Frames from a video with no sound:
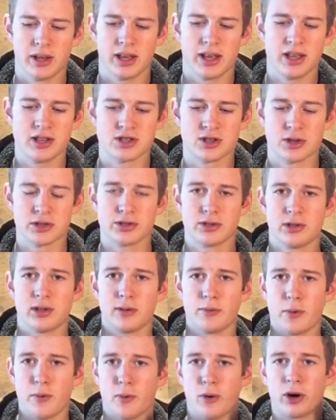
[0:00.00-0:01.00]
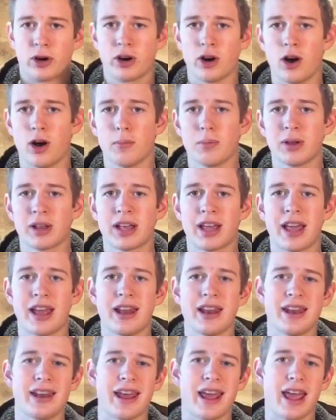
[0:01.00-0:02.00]
It's also a little bit more
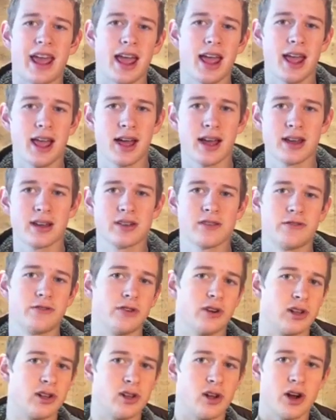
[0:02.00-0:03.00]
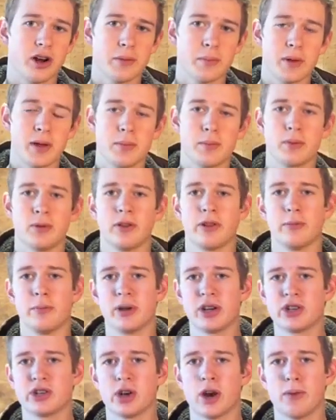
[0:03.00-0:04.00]
complicated, and for a lot of people the
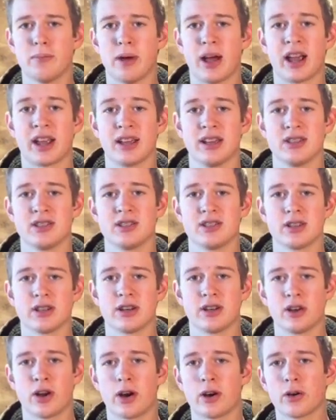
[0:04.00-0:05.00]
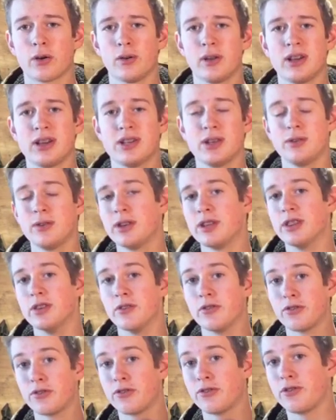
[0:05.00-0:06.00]
big drawback is not only do you need the
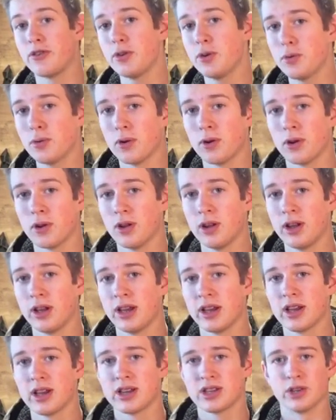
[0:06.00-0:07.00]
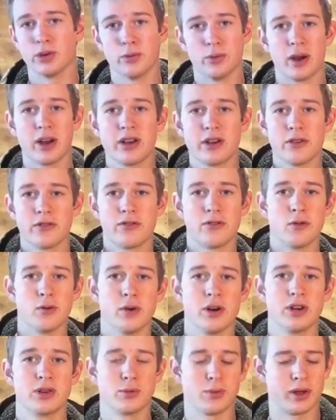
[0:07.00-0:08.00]
fuel to run your
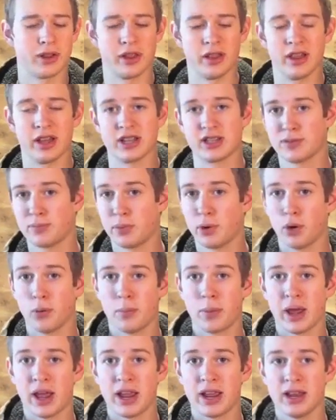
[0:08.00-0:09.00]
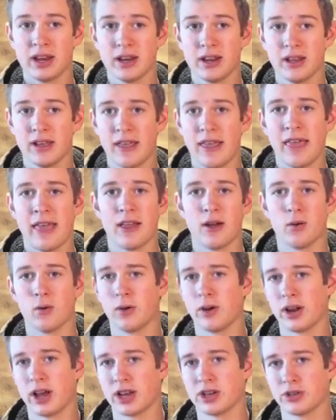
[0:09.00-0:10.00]
forge, whether that's propane
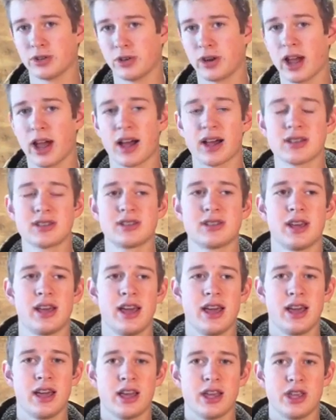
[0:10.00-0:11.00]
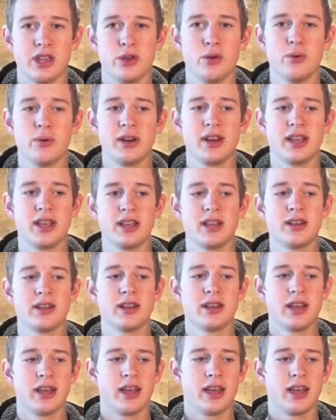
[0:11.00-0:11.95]
or natural gas, you need